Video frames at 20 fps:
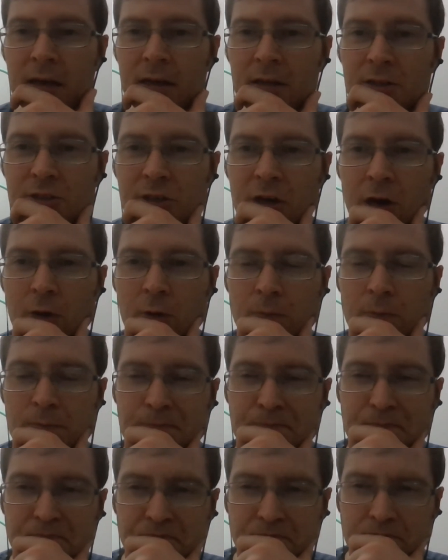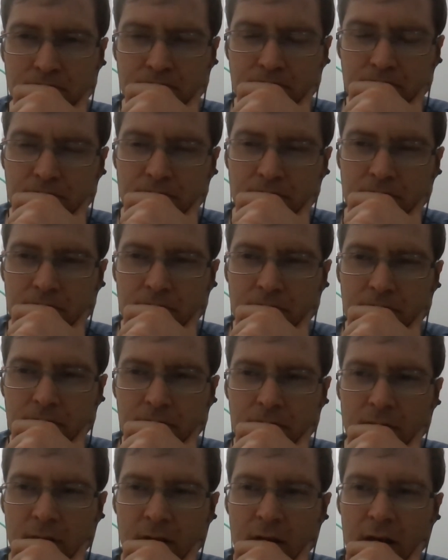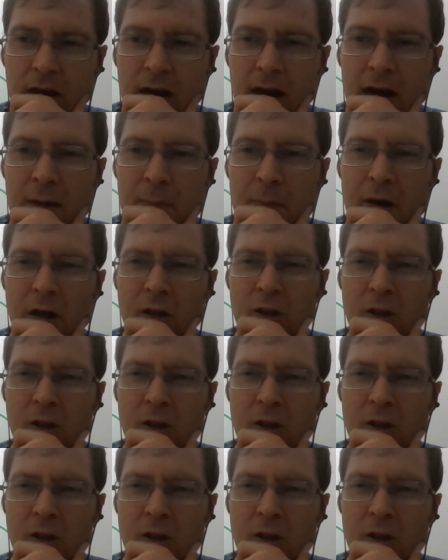So a